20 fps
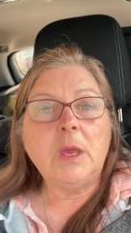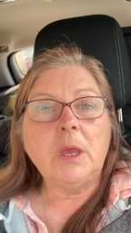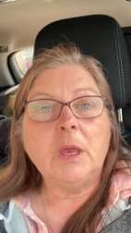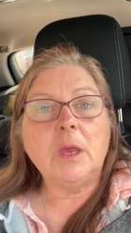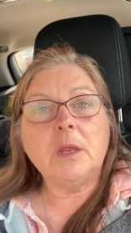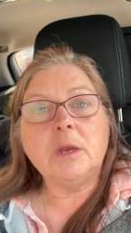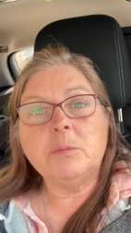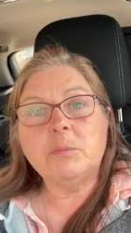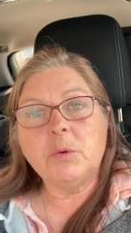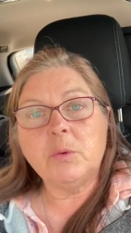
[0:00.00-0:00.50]

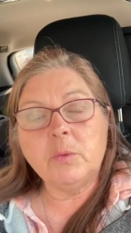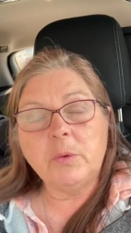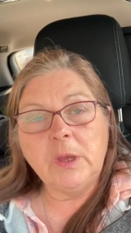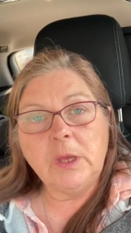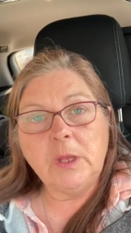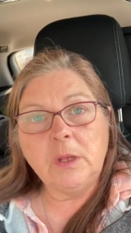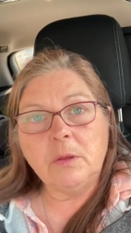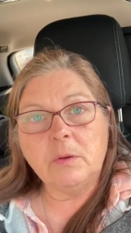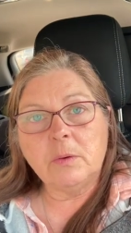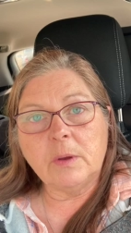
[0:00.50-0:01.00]
and a
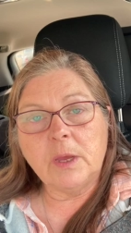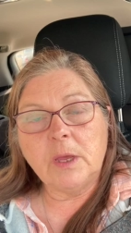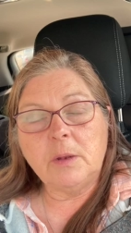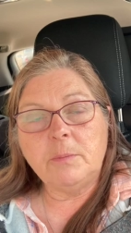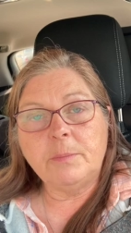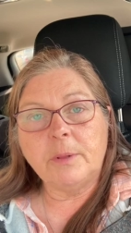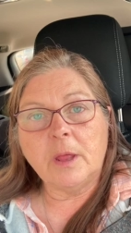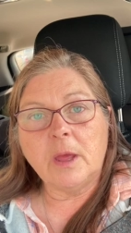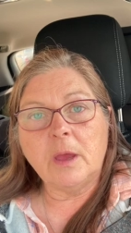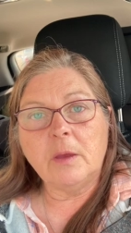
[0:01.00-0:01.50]
marine
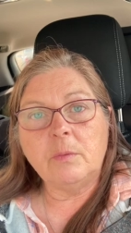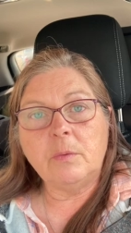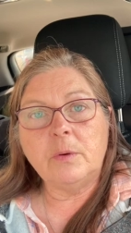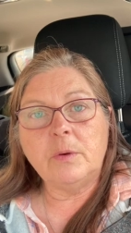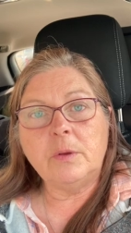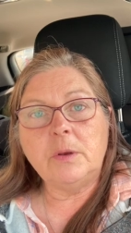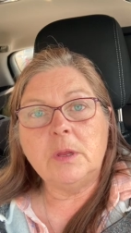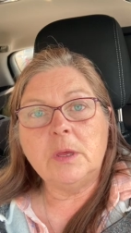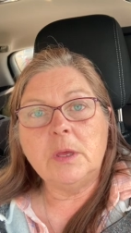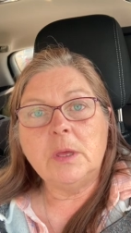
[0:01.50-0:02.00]
grade
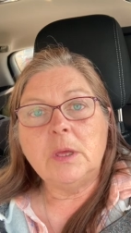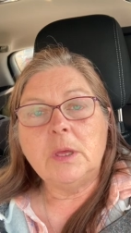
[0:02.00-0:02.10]
plywood